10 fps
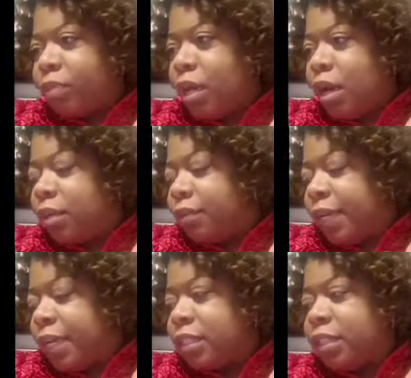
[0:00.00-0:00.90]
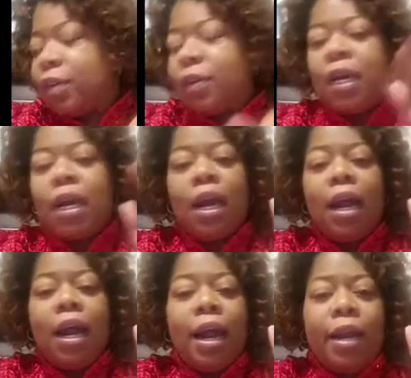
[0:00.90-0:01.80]
all of that. So
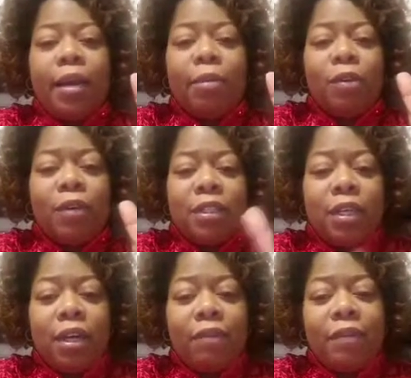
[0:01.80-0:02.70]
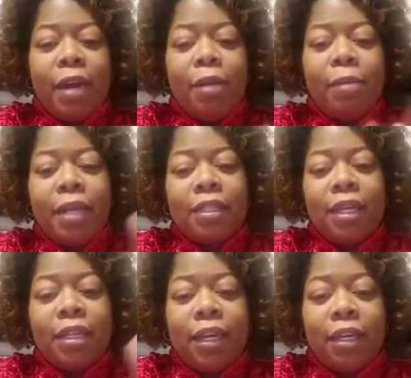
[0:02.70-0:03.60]
I am going to get off now, but I
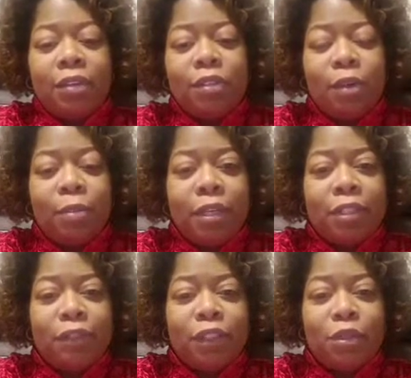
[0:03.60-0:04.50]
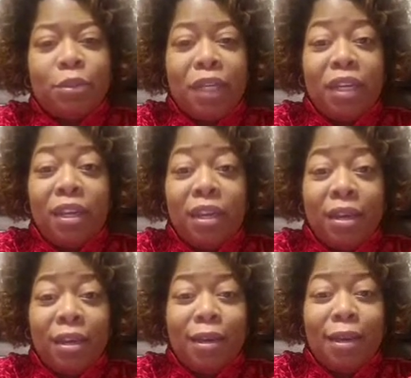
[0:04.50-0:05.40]
say thank you so much for tuning
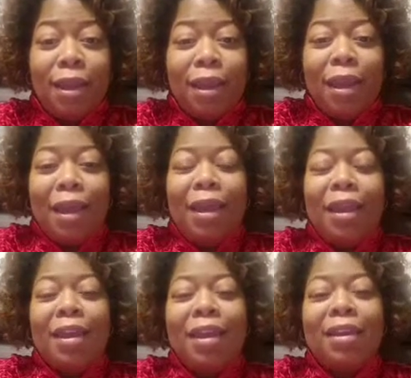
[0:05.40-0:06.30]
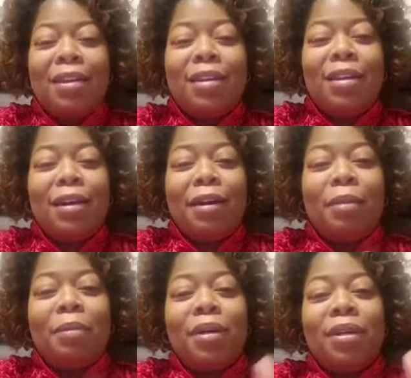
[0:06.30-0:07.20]
in, and
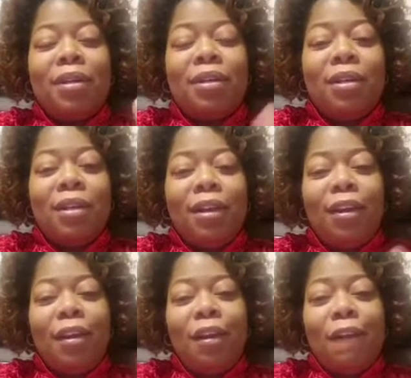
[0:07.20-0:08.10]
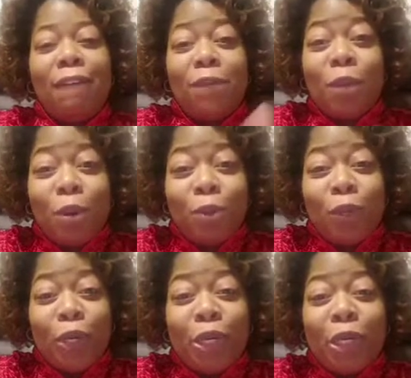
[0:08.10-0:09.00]
looking
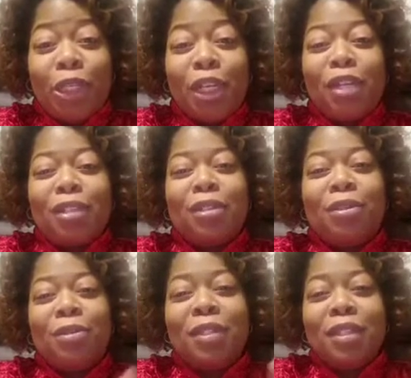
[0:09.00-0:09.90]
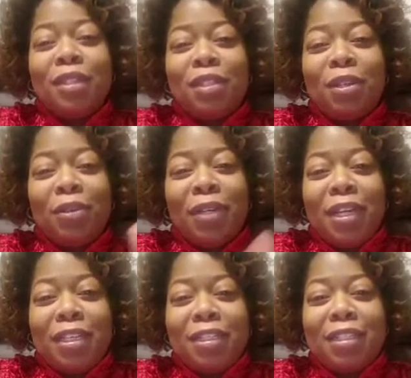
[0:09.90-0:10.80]
forward to these
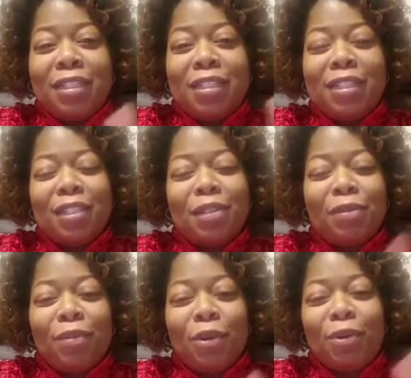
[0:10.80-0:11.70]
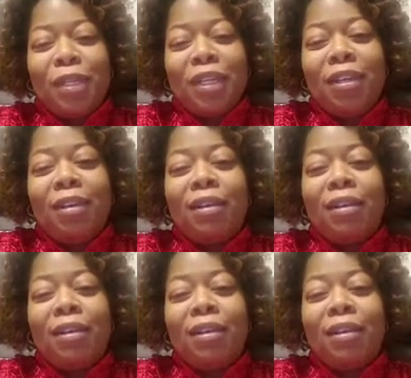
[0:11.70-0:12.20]
donations rolling